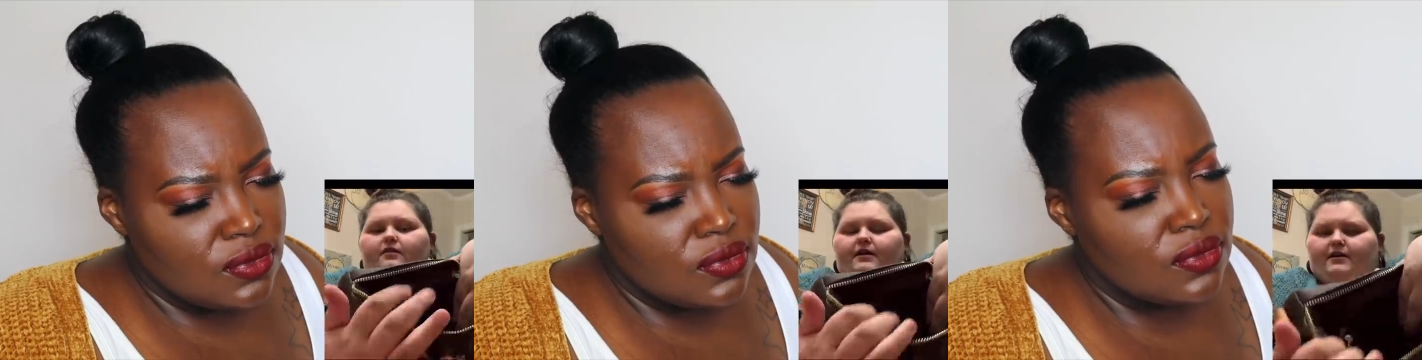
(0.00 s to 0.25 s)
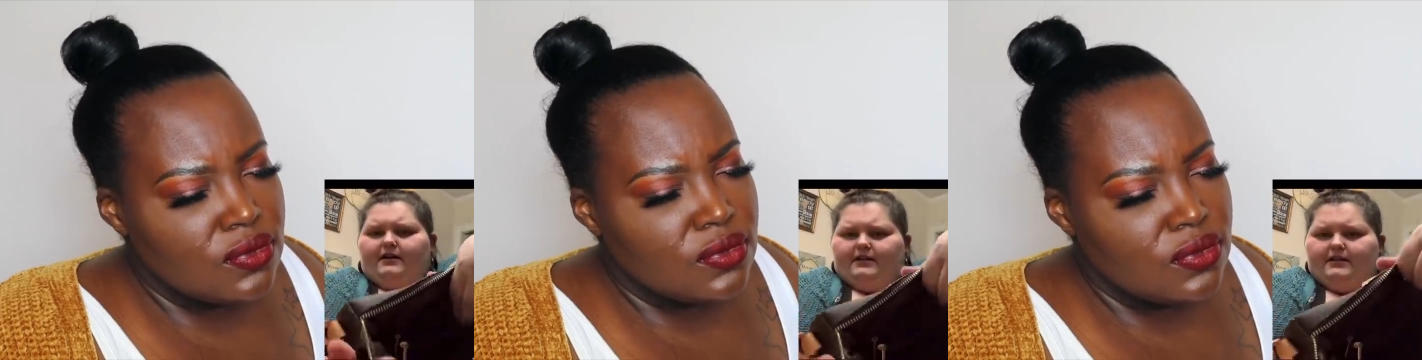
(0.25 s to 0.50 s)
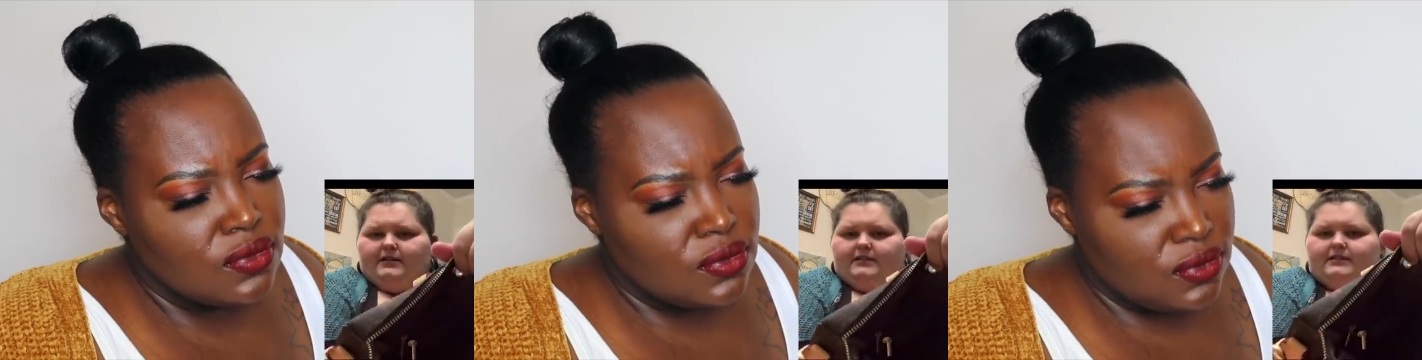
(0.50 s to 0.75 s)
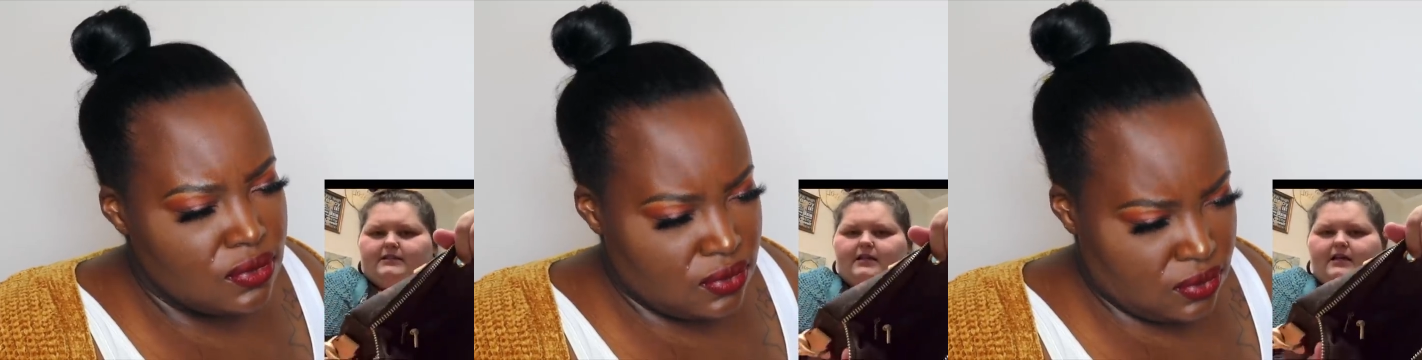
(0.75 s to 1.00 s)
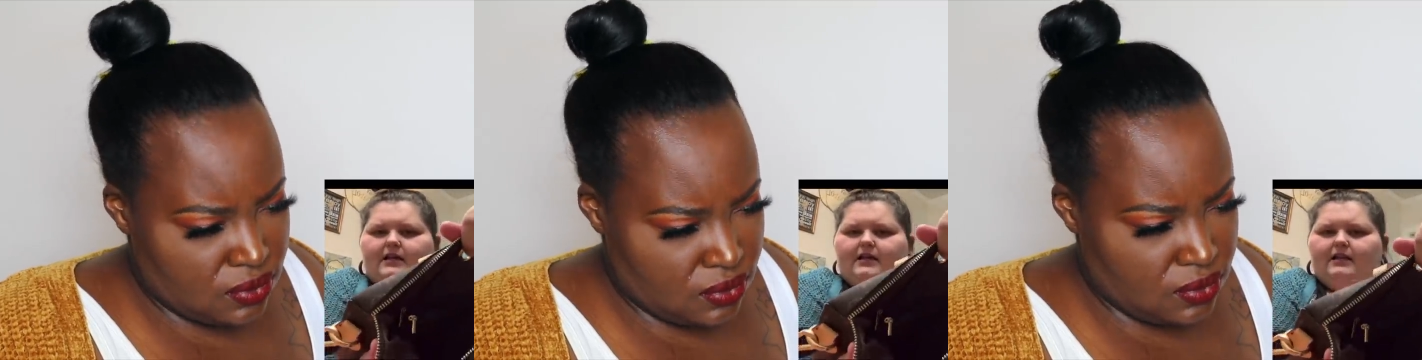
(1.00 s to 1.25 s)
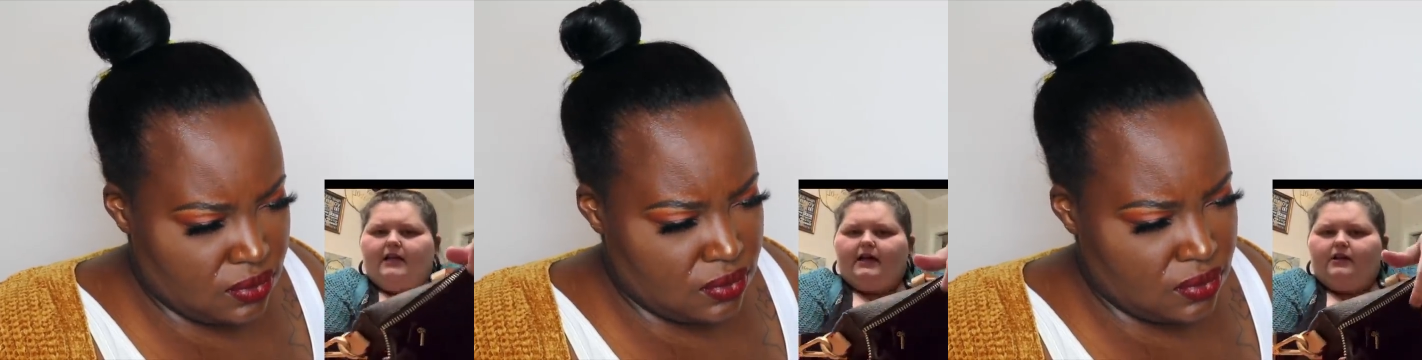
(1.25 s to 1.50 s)
Speaker 1: there is
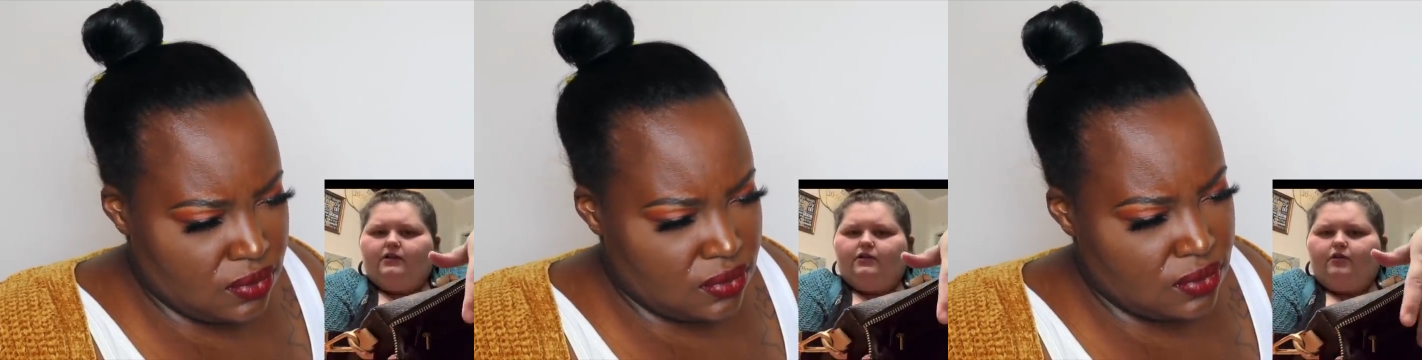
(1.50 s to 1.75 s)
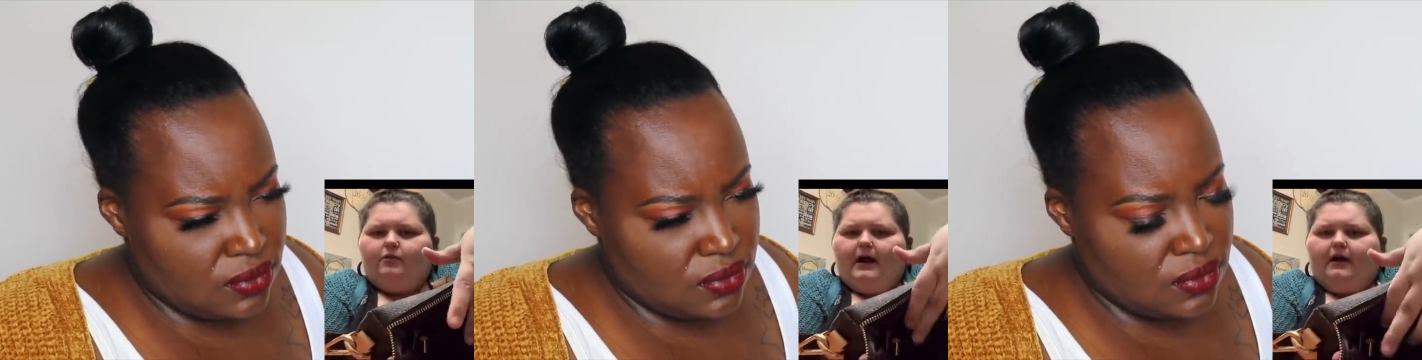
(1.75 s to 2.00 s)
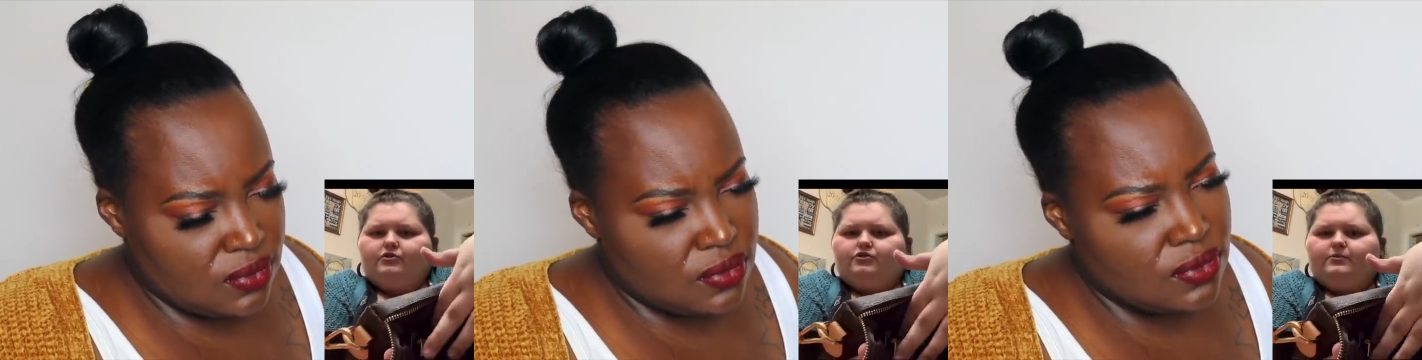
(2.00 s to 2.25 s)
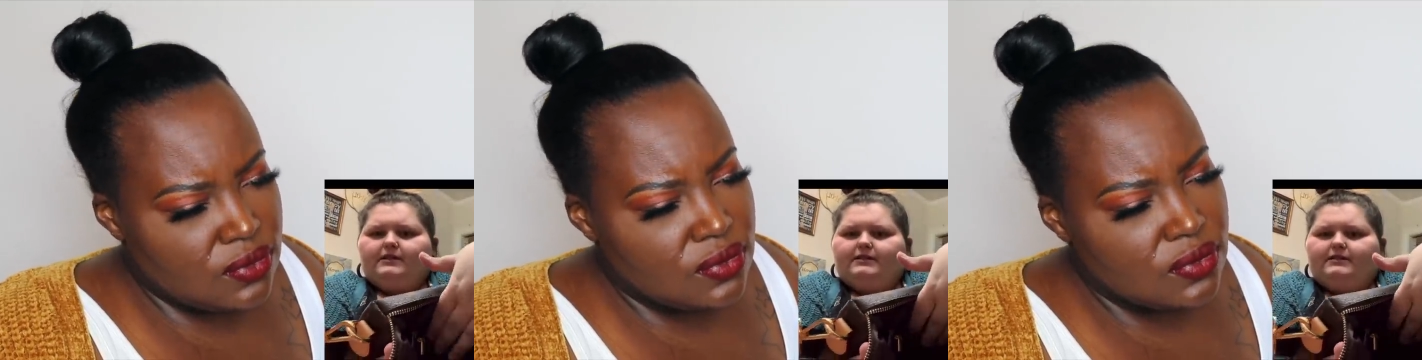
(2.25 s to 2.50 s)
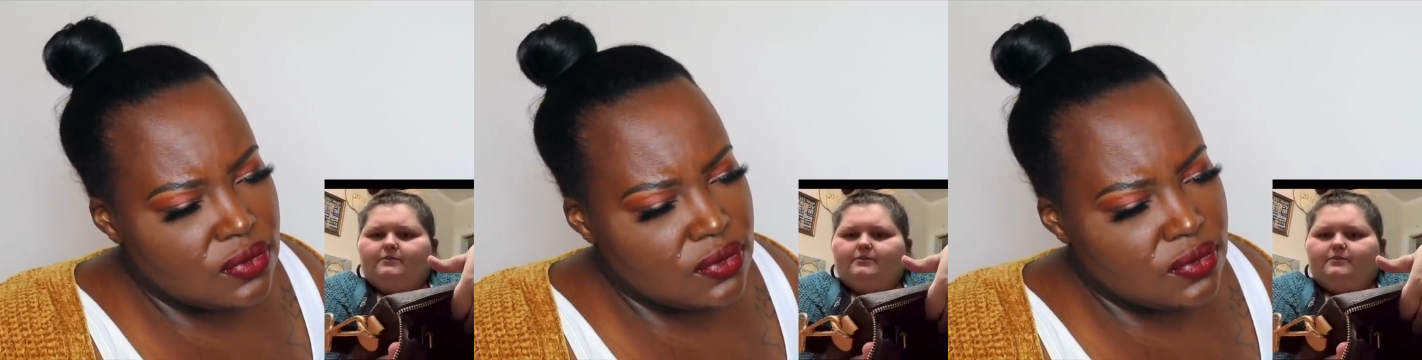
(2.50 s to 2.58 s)
like a little pouch with a